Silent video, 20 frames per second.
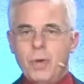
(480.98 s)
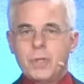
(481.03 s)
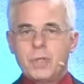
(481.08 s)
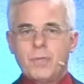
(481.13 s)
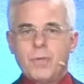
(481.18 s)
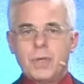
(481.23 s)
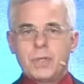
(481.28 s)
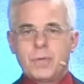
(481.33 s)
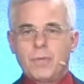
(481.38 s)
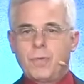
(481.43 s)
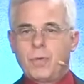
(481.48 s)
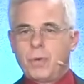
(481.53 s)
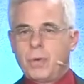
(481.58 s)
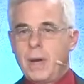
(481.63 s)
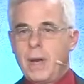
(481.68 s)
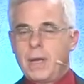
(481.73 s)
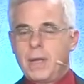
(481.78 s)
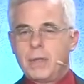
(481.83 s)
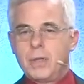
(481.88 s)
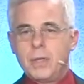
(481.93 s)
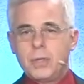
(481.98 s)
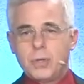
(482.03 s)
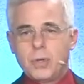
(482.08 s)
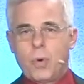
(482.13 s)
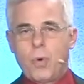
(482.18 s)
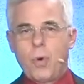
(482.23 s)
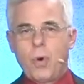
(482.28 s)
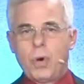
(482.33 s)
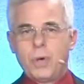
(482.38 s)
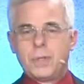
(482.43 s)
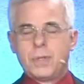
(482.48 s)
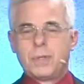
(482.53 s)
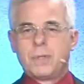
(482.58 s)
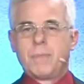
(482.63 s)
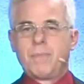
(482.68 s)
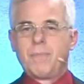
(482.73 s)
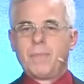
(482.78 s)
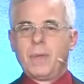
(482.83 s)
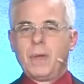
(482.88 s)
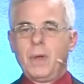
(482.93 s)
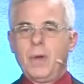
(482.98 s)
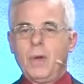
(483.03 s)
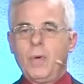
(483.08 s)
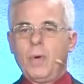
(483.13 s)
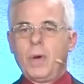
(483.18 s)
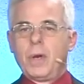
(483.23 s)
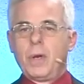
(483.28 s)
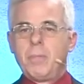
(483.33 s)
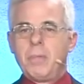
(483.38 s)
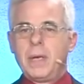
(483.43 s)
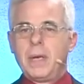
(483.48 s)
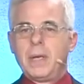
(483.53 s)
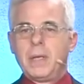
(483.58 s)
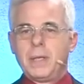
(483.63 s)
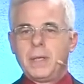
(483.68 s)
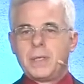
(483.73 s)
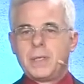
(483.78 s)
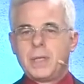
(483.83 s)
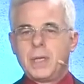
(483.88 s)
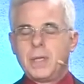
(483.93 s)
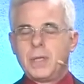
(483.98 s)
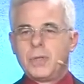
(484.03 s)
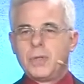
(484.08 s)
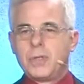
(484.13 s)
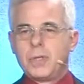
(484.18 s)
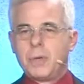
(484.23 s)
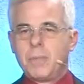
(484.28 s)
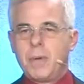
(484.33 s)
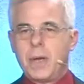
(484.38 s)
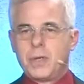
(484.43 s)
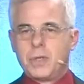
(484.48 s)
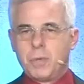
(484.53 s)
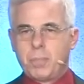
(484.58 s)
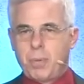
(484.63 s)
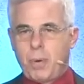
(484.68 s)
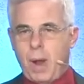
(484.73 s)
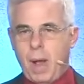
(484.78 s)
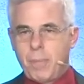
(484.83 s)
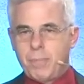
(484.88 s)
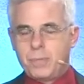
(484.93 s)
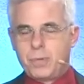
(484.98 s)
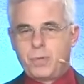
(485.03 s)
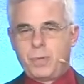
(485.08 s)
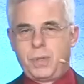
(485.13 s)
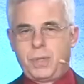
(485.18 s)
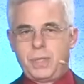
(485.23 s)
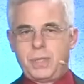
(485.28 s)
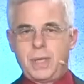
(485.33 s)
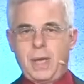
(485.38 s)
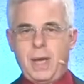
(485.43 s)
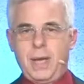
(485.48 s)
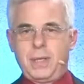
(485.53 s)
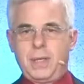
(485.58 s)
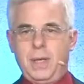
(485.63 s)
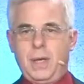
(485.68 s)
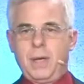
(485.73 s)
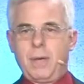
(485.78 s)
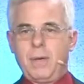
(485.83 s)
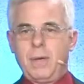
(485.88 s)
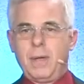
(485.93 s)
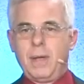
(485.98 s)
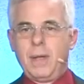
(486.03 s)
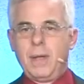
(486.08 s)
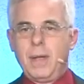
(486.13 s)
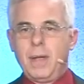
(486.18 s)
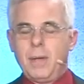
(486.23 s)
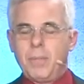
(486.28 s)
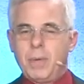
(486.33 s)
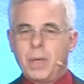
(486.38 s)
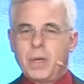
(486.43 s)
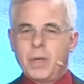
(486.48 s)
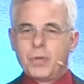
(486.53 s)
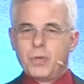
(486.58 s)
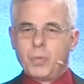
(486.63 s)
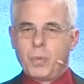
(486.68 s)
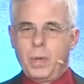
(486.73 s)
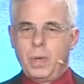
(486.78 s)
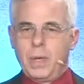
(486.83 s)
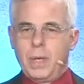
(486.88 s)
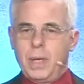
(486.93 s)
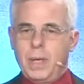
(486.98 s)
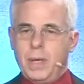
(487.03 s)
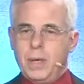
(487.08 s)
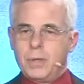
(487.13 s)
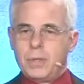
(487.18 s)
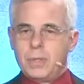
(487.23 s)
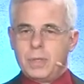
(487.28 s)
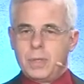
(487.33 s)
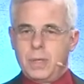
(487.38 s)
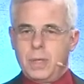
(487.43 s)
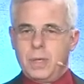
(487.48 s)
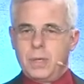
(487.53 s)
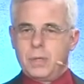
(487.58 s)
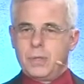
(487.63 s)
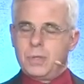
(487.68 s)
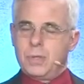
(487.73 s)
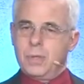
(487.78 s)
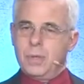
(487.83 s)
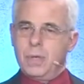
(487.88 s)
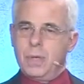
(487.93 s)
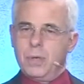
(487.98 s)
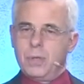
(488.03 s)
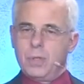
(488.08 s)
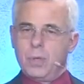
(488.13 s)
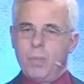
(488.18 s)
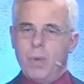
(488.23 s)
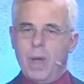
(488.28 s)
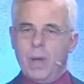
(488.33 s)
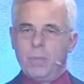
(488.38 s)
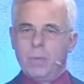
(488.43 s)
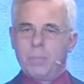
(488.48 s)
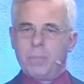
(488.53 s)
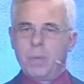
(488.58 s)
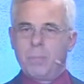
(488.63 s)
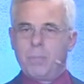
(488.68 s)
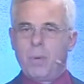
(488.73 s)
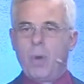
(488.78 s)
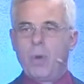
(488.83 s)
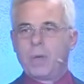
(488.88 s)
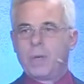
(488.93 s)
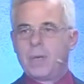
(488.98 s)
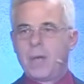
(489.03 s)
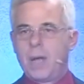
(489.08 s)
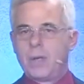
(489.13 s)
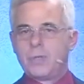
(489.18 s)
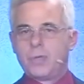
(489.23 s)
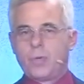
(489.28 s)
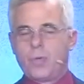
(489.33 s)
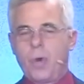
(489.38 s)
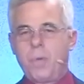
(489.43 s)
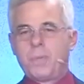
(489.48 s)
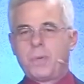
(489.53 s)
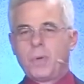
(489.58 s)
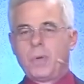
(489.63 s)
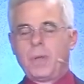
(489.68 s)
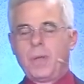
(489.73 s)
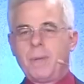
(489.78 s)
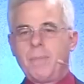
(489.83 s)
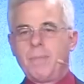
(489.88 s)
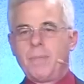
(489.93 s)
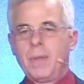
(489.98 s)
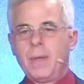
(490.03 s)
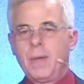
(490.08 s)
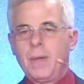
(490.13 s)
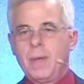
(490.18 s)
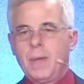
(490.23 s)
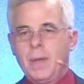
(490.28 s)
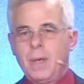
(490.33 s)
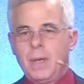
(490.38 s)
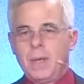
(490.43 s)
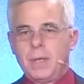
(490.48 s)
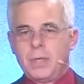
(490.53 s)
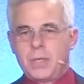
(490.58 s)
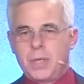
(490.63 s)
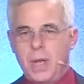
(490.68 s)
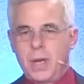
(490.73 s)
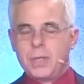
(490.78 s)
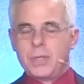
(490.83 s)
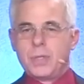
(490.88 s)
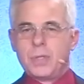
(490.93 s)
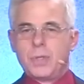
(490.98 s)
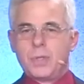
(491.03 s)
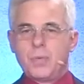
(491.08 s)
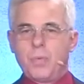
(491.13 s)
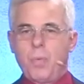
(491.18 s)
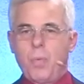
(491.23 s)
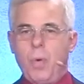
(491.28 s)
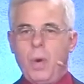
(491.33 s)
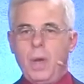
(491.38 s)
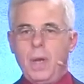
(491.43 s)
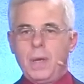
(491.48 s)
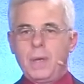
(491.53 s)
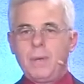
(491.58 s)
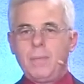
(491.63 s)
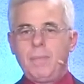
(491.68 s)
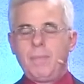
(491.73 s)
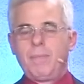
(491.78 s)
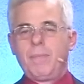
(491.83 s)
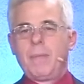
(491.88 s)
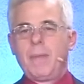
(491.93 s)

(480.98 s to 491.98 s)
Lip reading: those of us who are taking this course, we're going to immediately see that there's some major problems with this idea. Because really, here's the way it would be broken down scripturally. Genesis 1